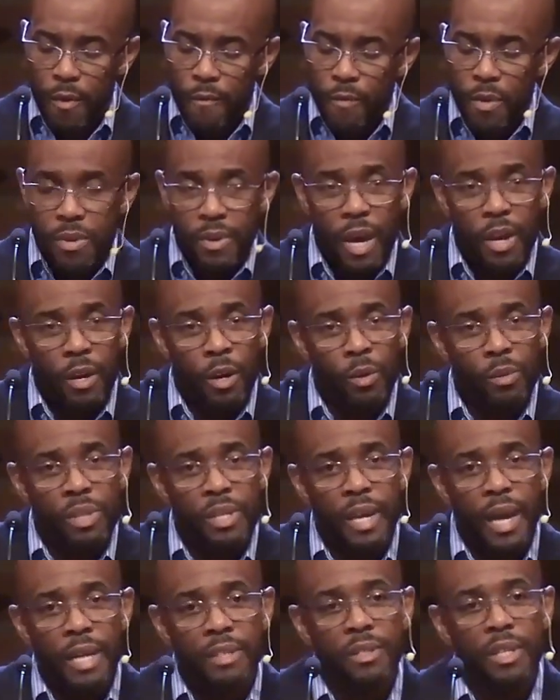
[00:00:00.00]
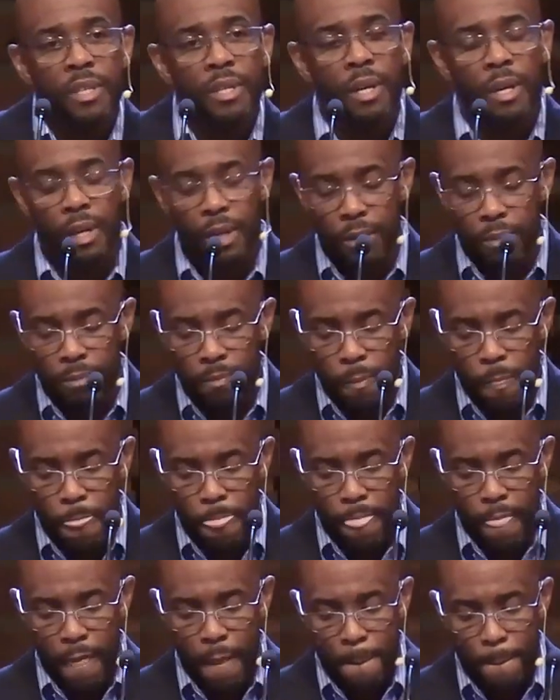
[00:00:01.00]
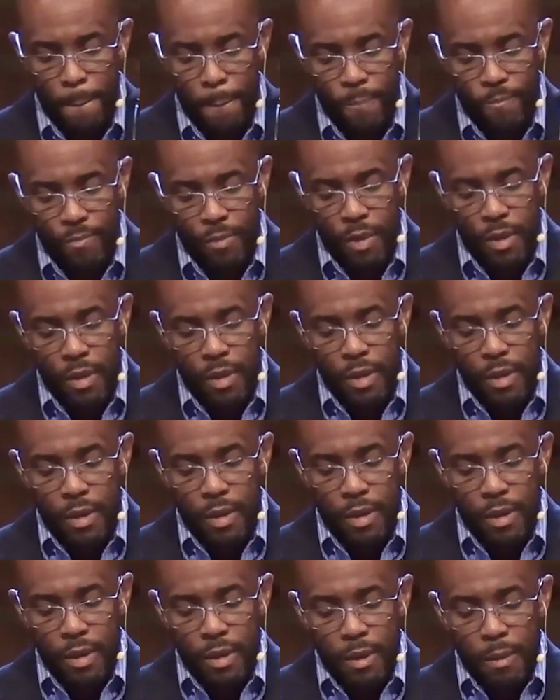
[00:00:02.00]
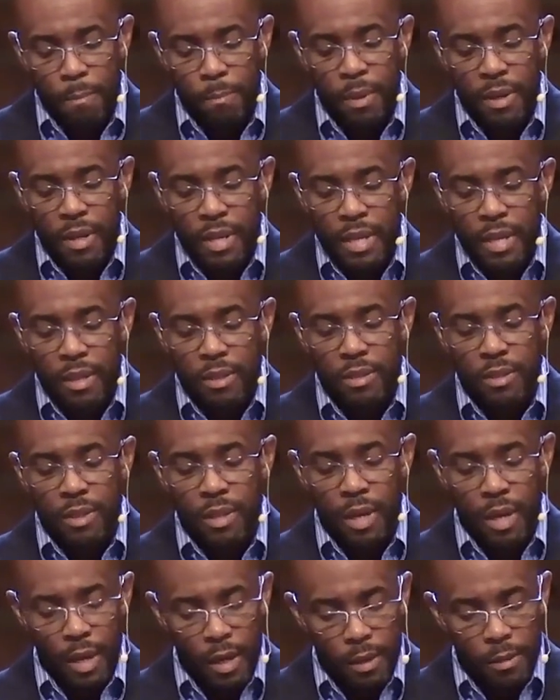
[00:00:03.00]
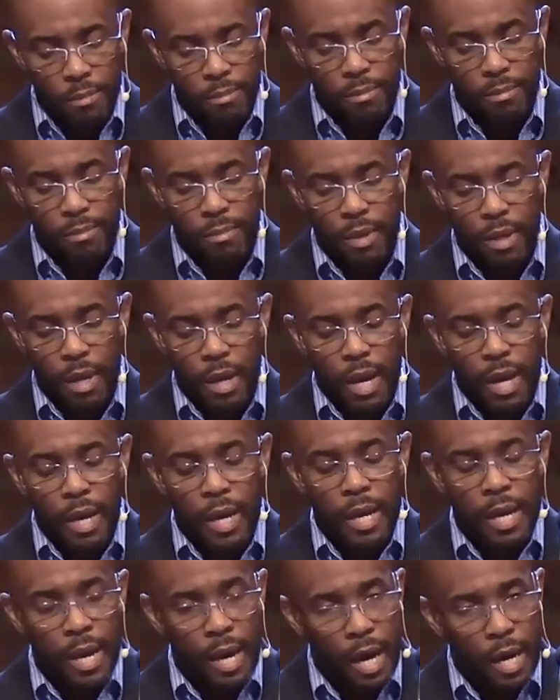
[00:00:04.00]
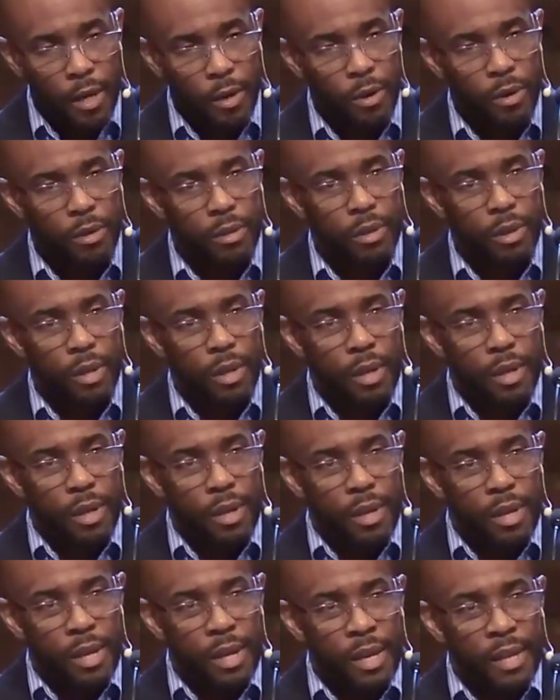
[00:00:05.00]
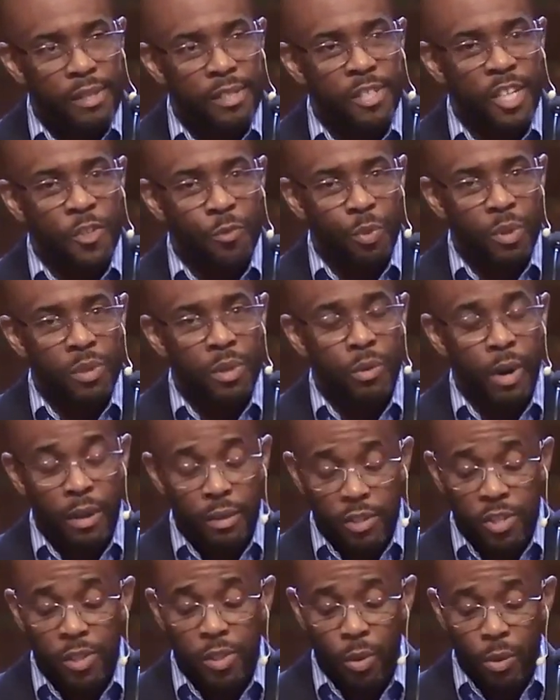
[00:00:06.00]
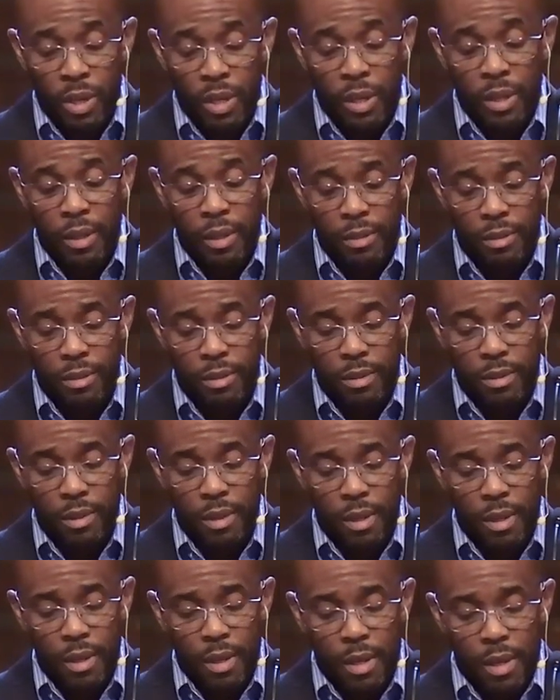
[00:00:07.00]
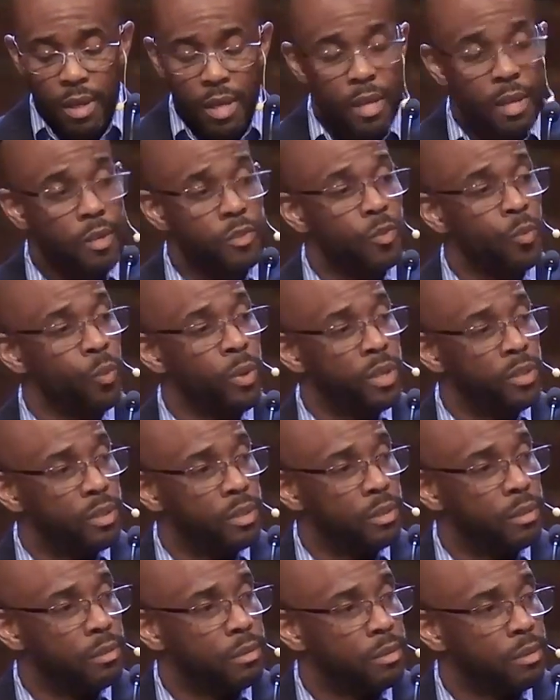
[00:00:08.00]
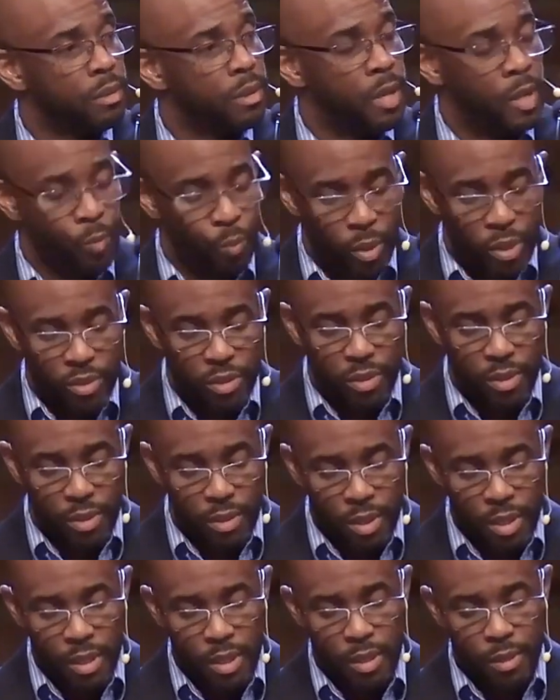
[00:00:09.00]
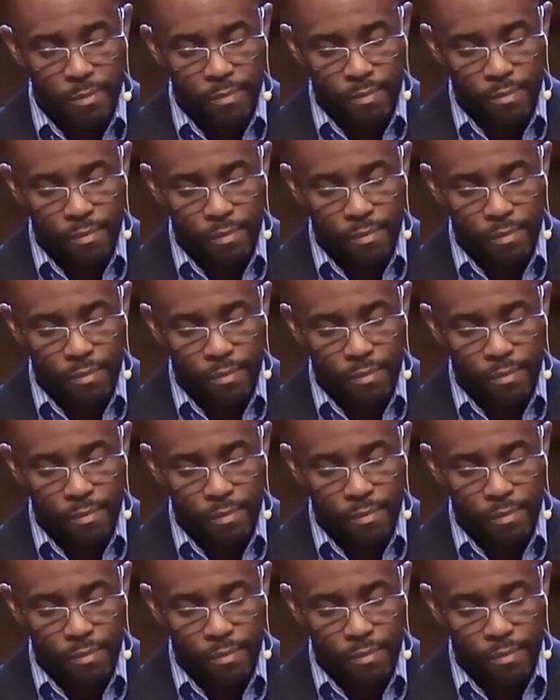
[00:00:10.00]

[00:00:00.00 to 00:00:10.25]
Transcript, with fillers: For not only has he come, but he has come, conquered. And since we know how the story ends, he has risen and risen indeed.